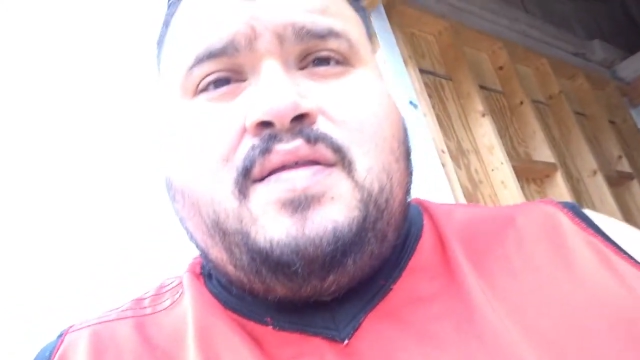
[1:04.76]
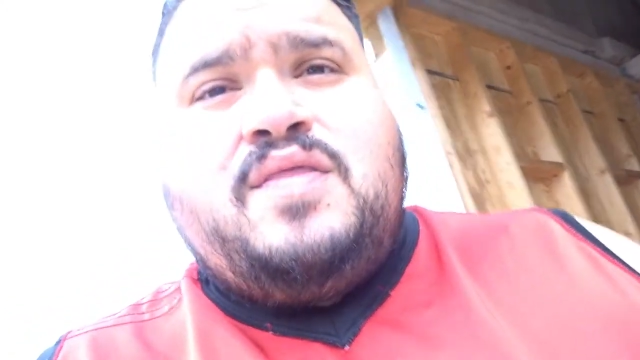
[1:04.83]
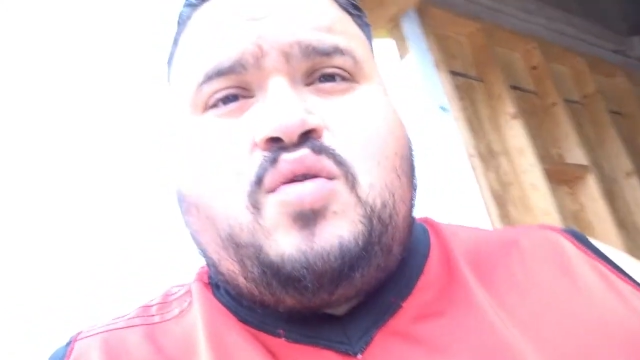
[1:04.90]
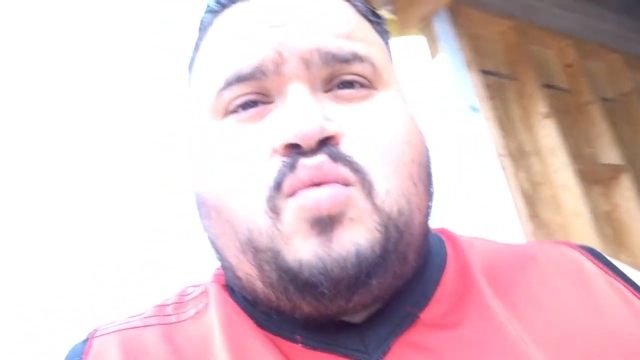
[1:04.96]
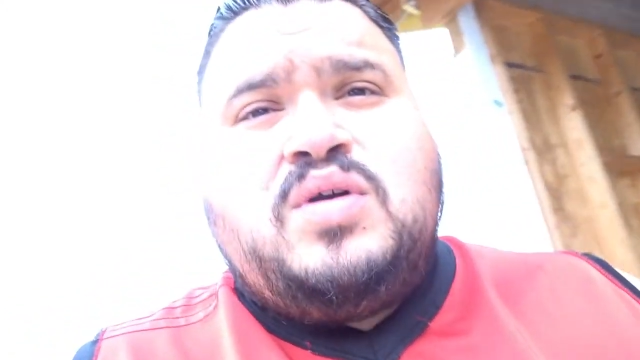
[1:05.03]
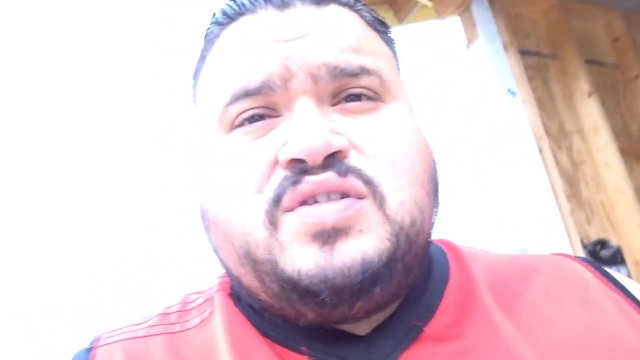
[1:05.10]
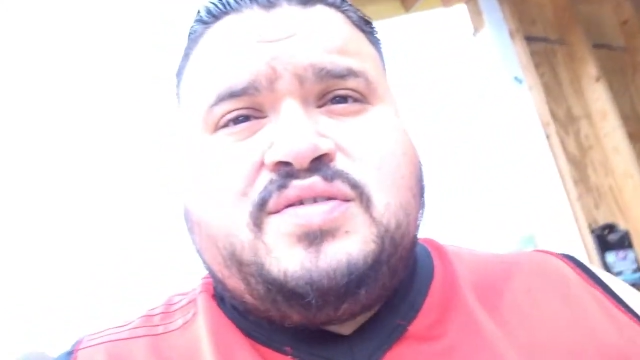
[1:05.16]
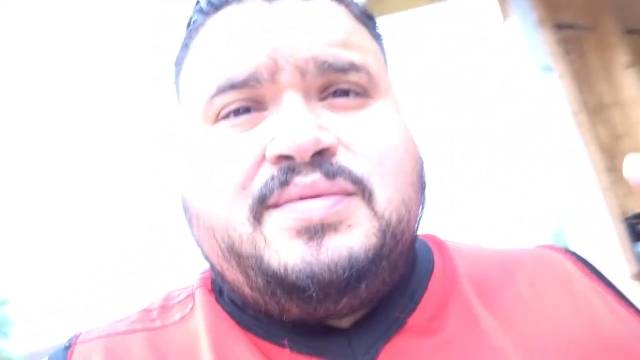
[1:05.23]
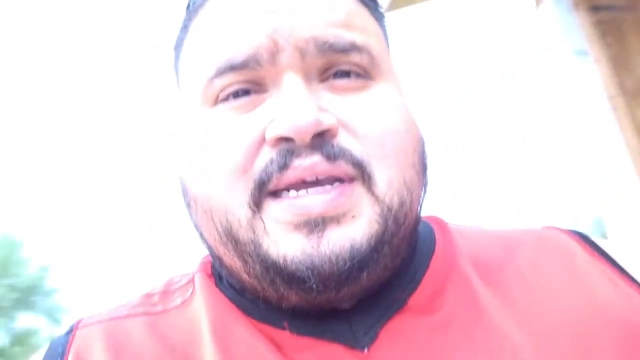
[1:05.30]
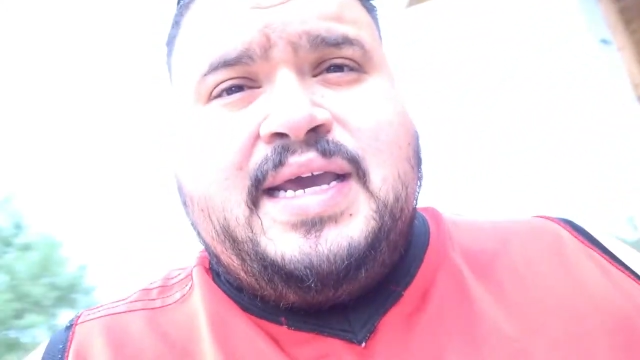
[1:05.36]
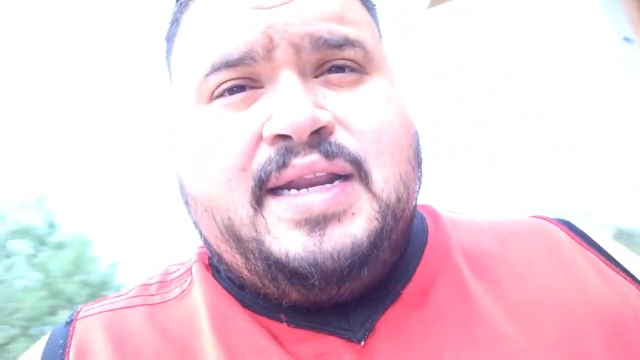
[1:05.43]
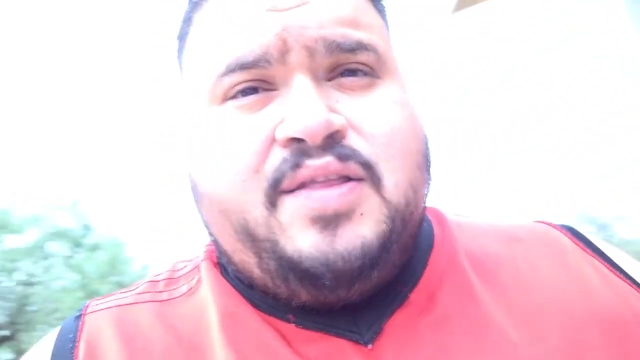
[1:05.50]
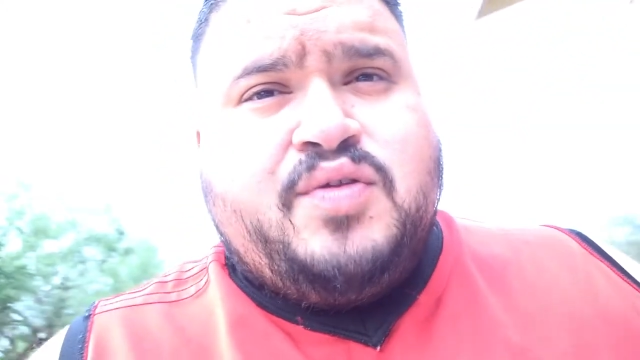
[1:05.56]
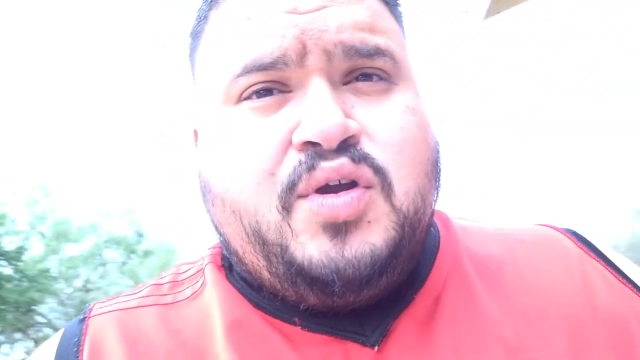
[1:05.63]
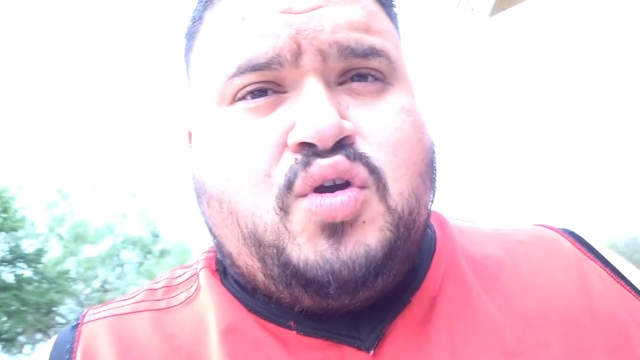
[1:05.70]
the ones from the
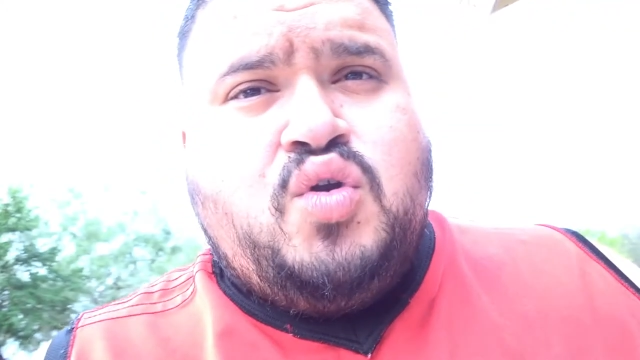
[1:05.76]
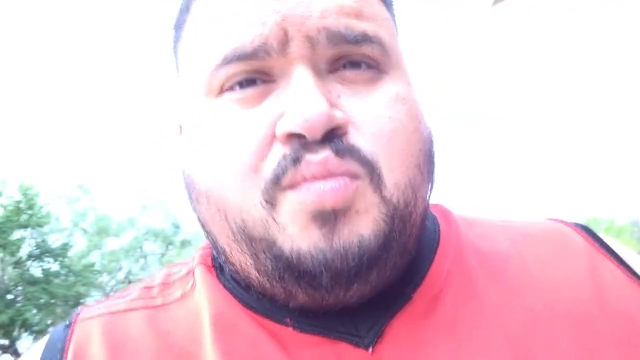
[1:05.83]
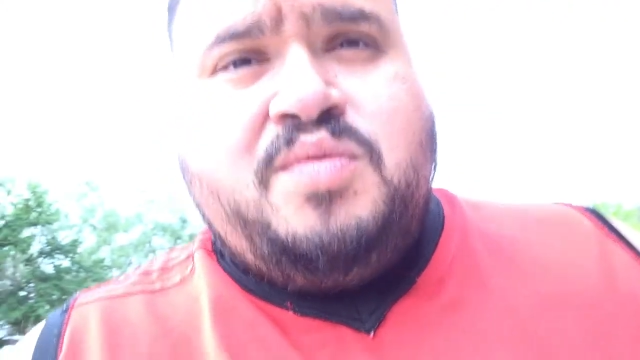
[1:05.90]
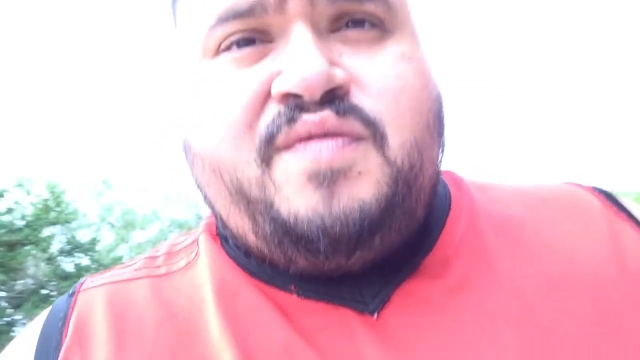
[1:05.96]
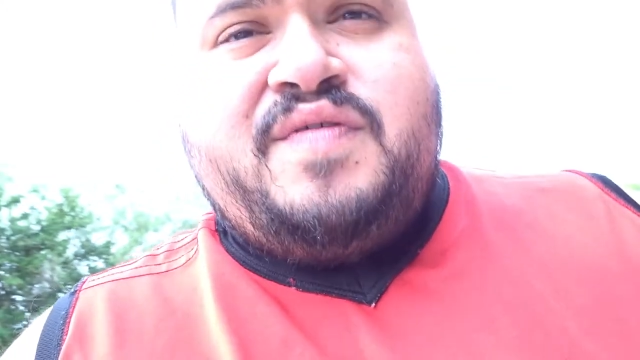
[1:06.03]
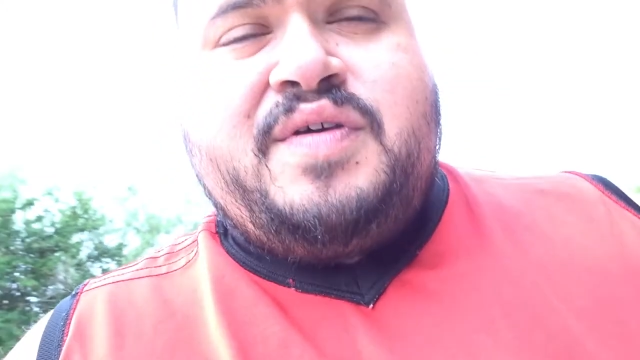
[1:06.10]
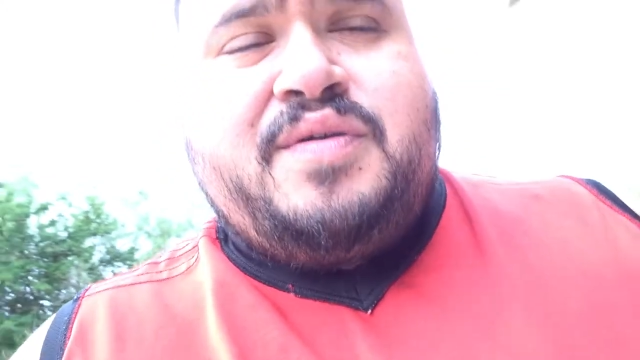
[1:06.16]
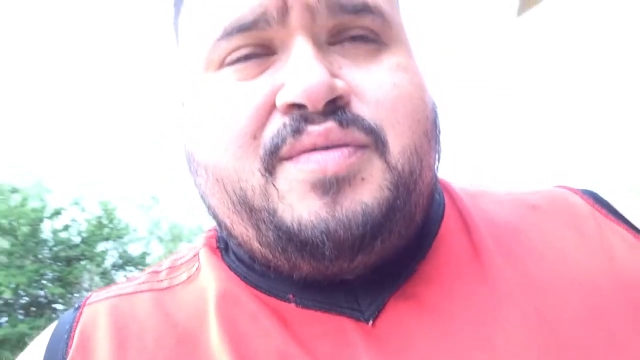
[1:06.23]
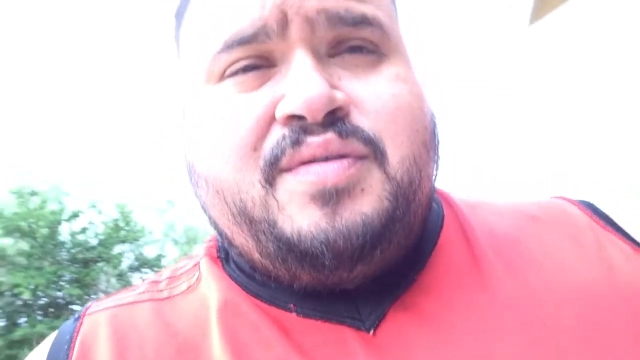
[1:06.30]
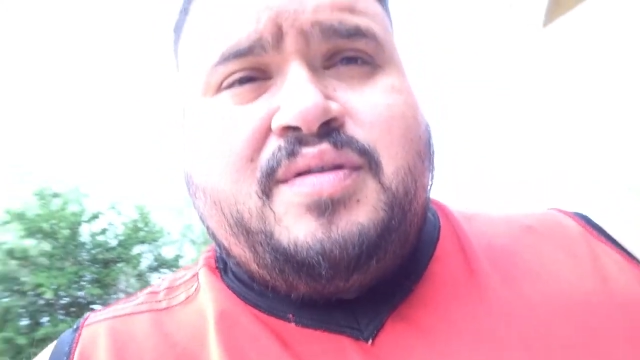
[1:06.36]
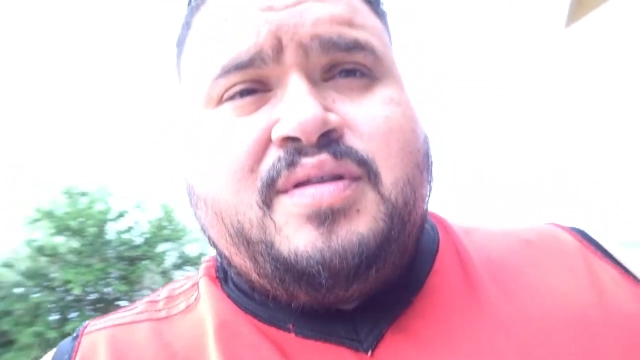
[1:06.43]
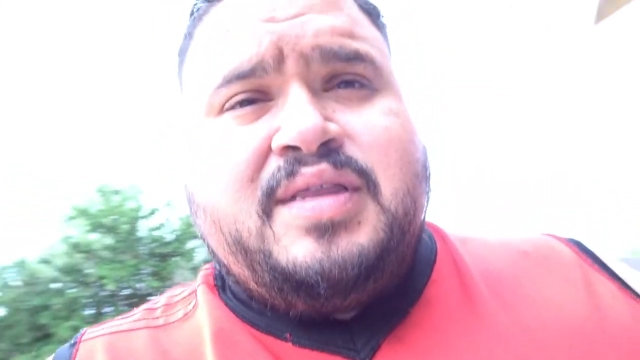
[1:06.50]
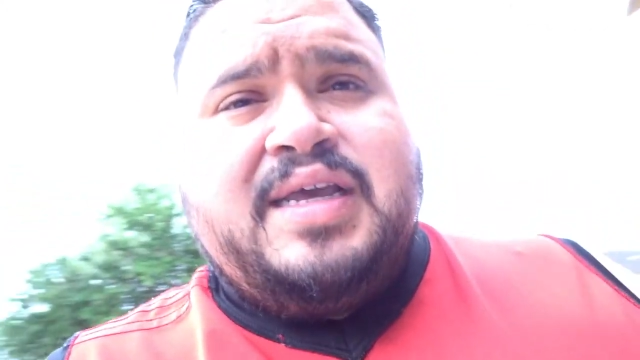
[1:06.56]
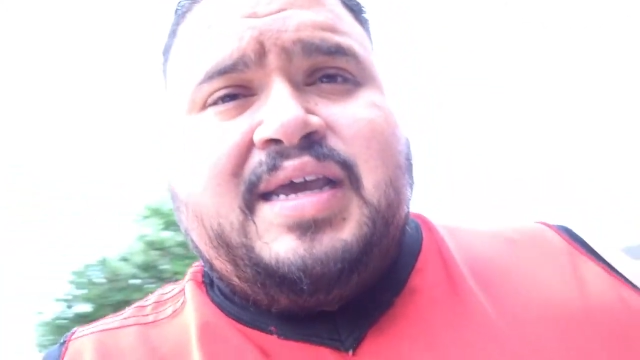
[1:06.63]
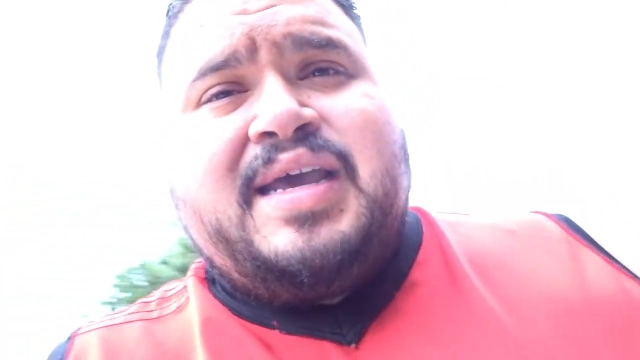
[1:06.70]
83 Coupe de Ville
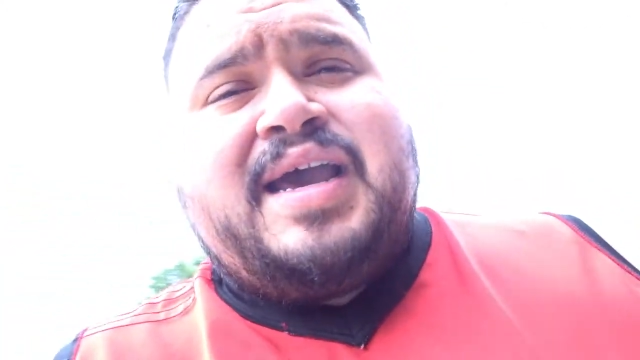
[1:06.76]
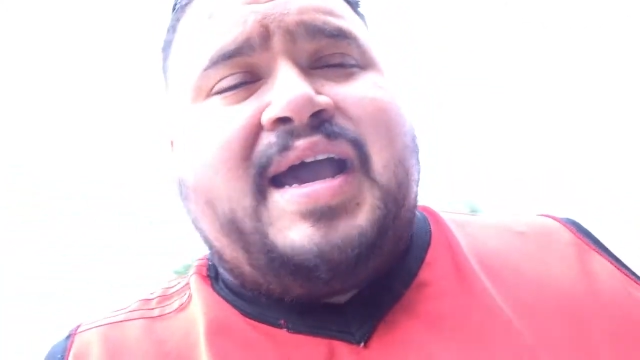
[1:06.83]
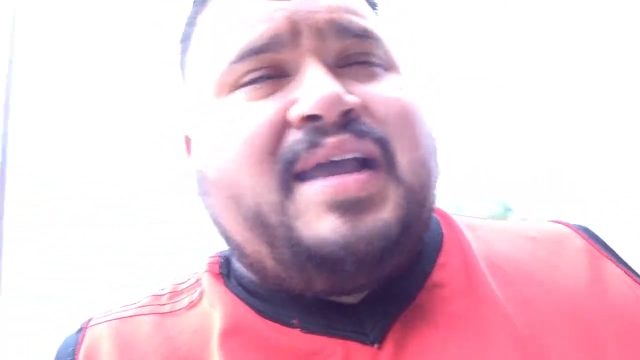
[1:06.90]
that